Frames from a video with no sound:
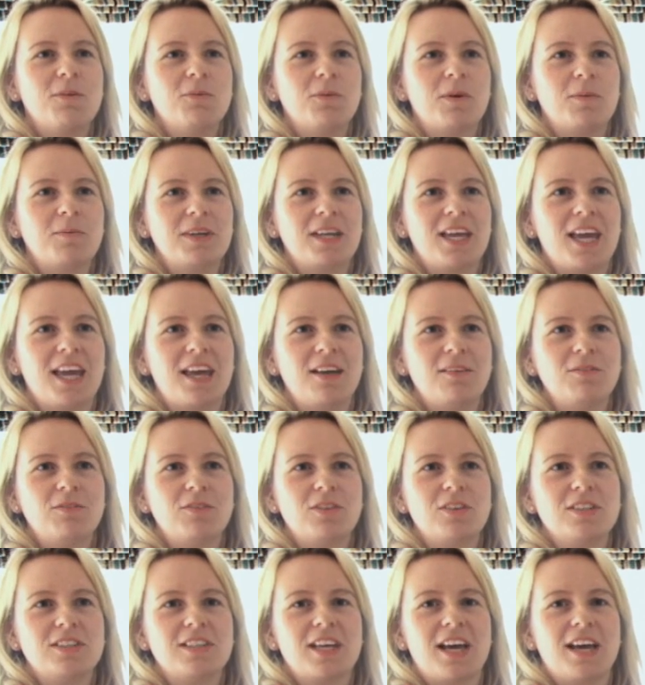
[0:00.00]
When it came
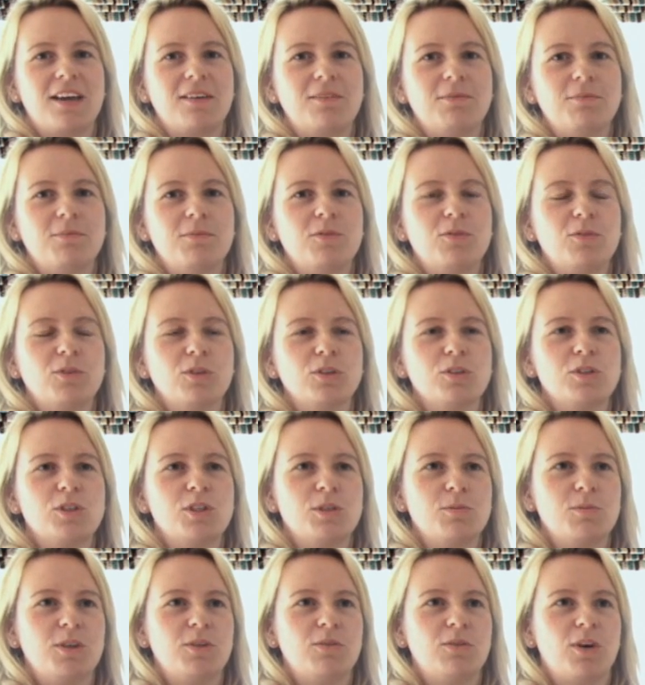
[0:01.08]
for the time for us
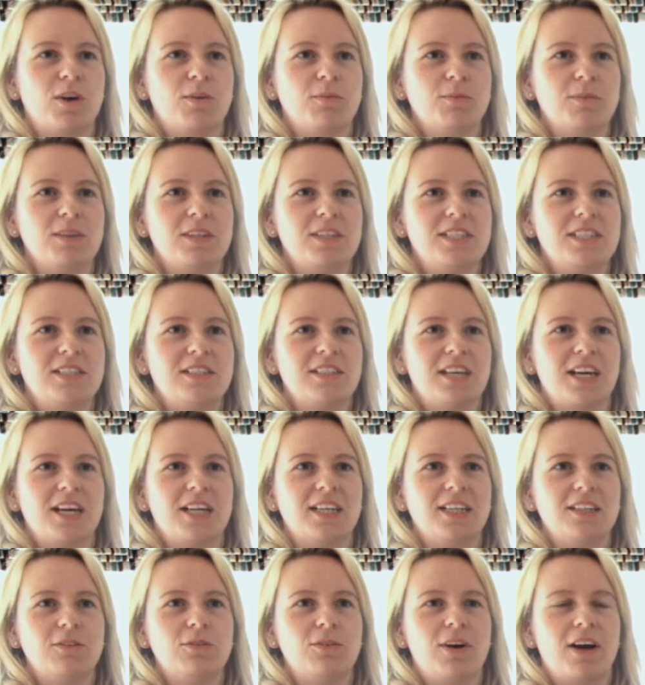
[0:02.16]
to move on, we
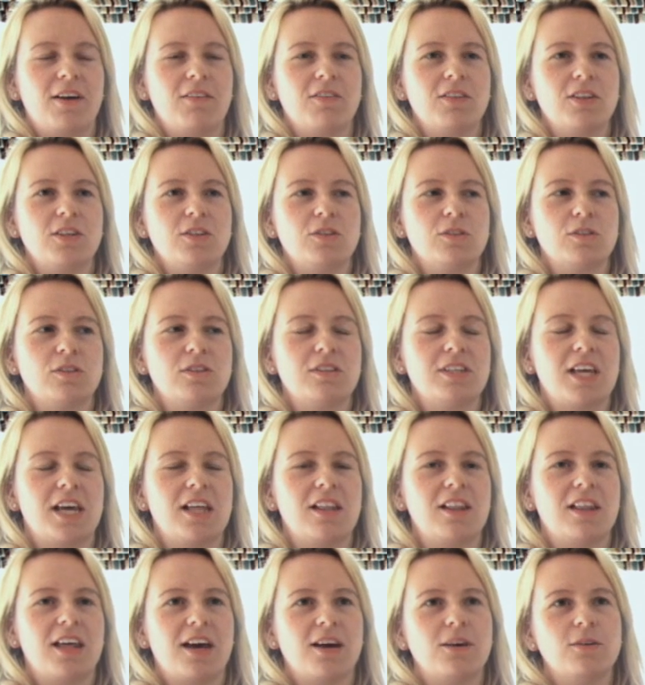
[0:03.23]
decided rather than just
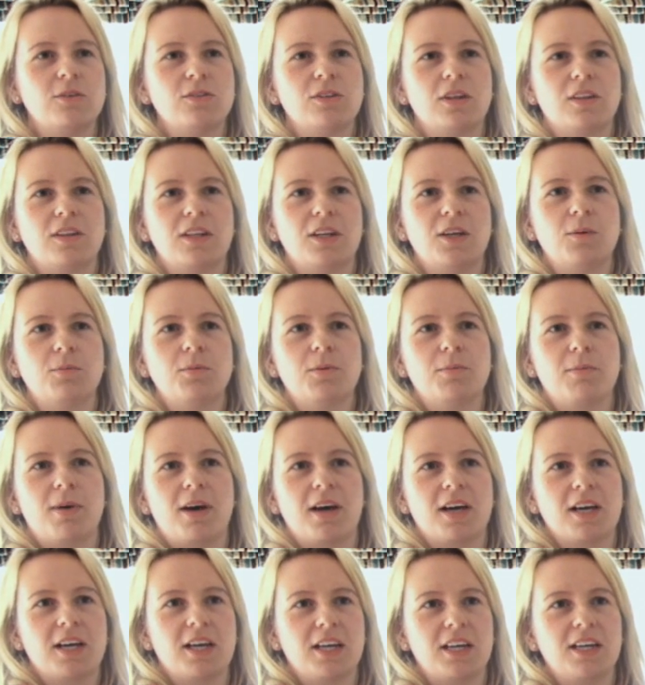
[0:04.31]
sell the house on the open
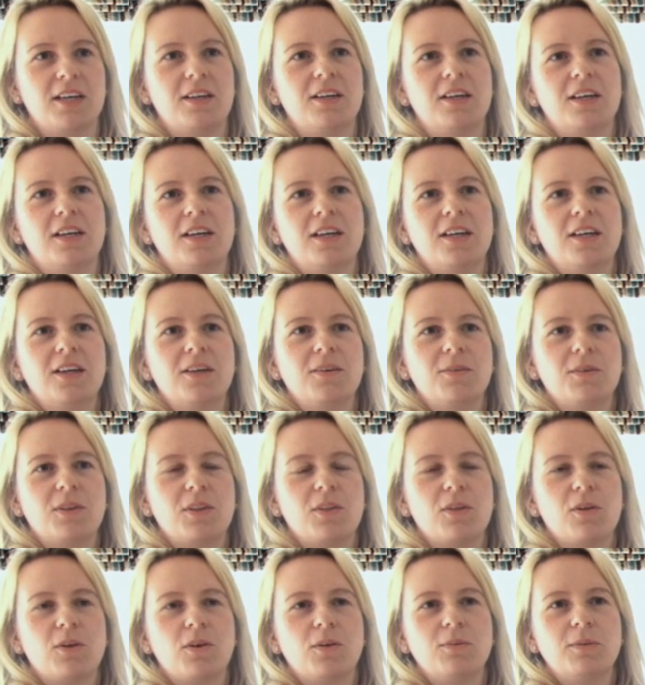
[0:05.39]
market, we
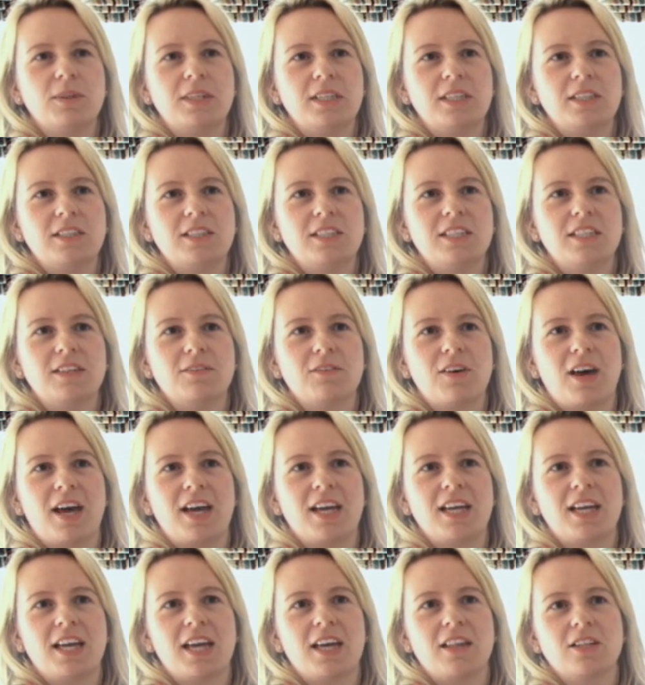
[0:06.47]
thought we'd give
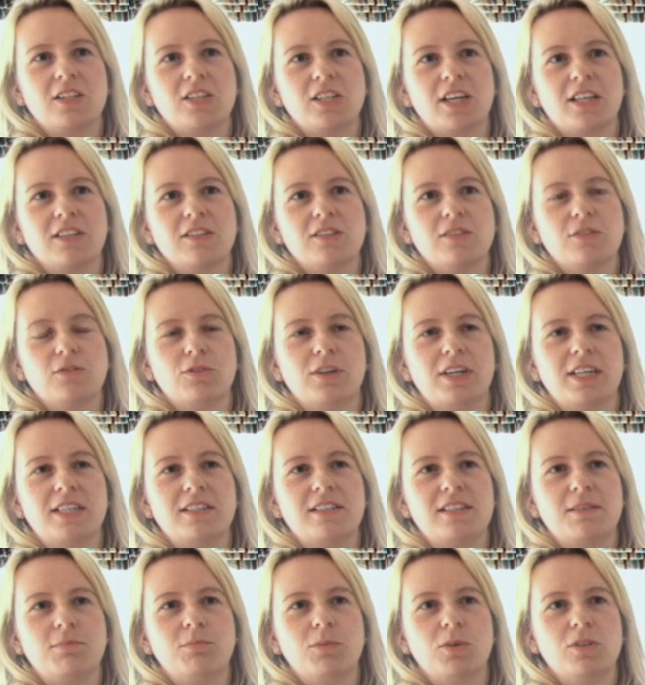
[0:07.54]
iCare the chance of
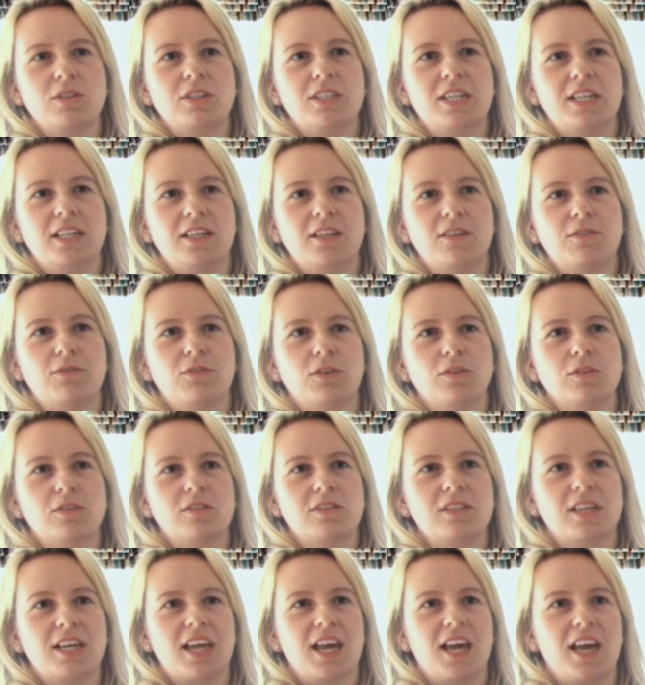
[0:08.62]
raising much needed
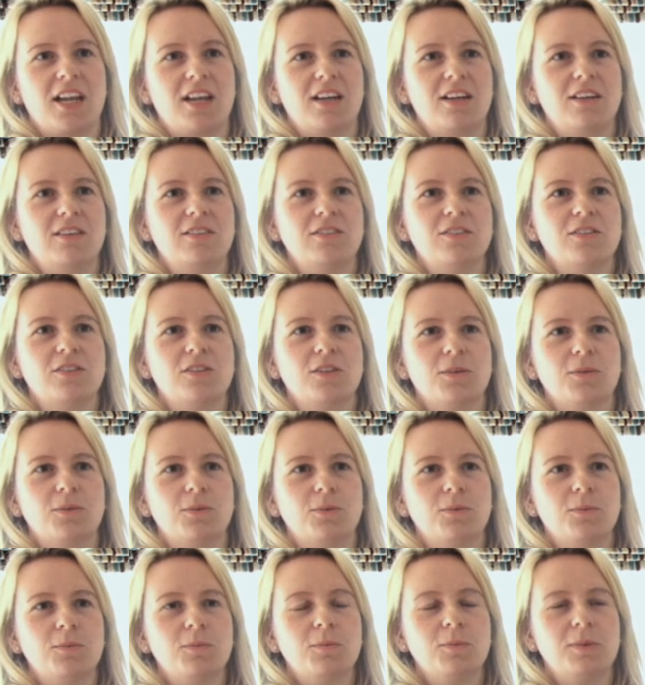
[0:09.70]
funds again, so
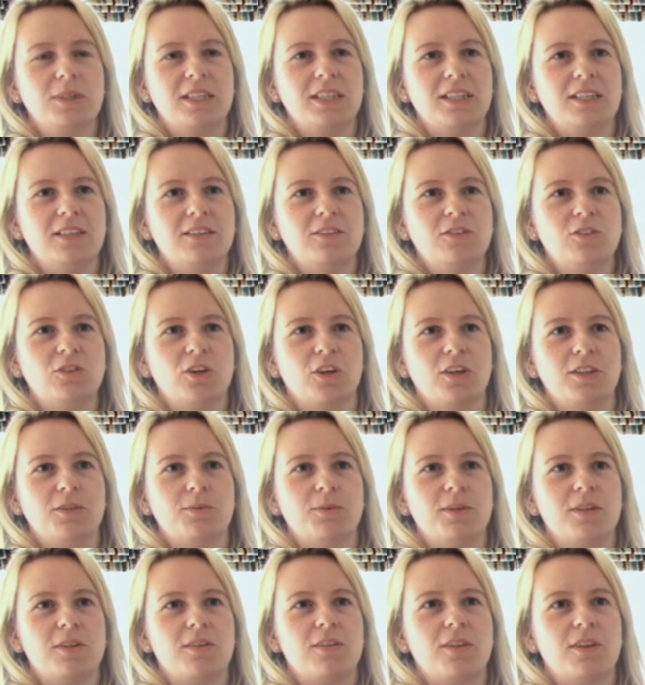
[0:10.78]
we joined
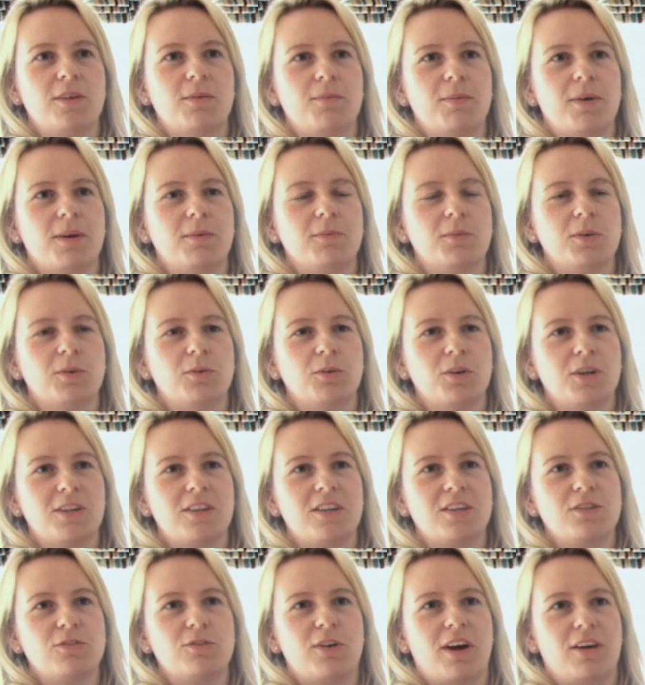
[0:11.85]
with them and we're running
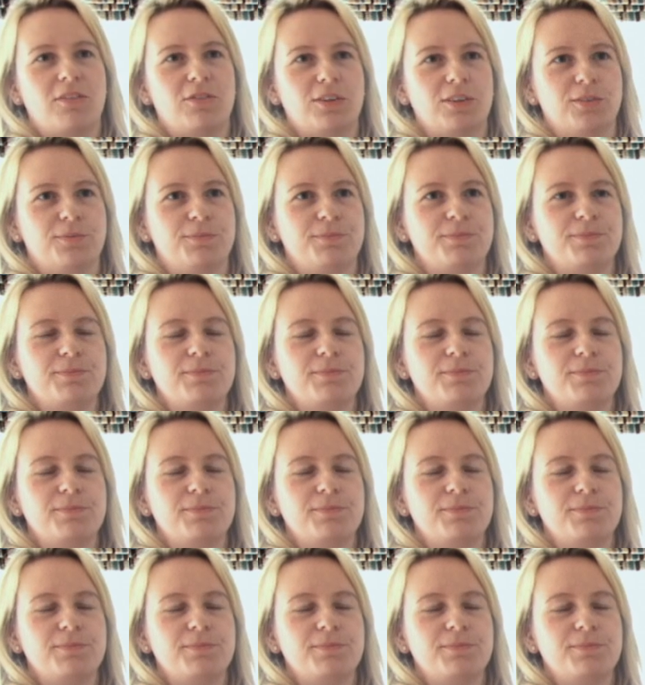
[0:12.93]
this raffle.